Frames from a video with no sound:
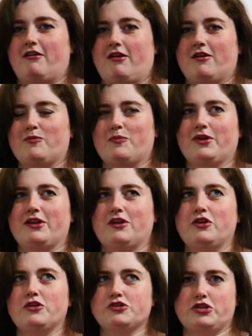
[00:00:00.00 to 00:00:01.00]
art, but
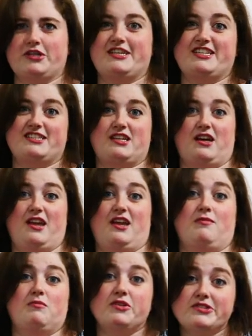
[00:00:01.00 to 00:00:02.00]
usually stuck
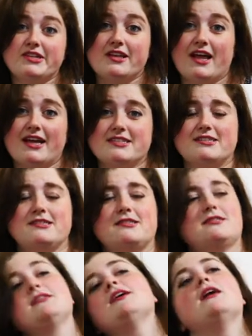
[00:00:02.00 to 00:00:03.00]
in music
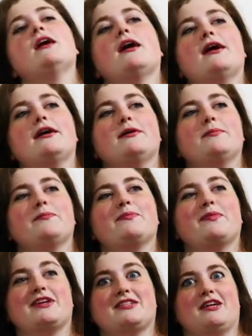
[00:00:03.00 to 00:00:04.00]
classes,
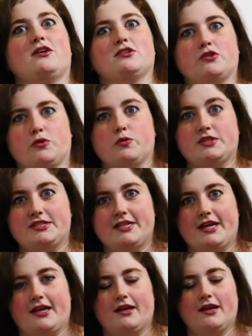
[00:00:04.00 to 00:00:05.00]
because I also would
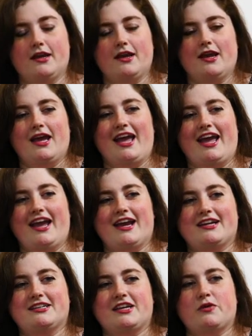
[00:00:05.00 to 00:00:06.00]
sing.
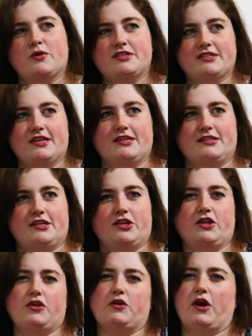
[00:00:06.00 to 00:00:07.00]
And it wasn't
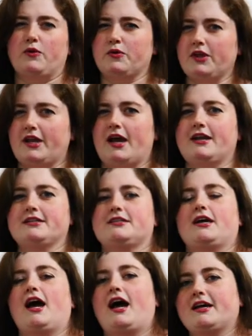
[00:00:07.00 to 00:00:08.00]
until I really got
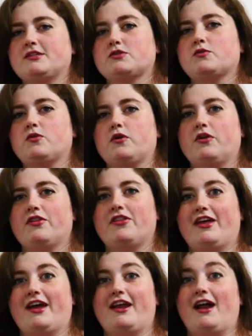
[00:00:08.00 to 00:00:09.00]
into high school
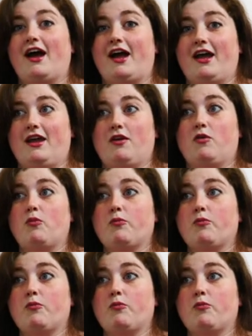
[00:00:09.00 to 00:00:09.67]
that I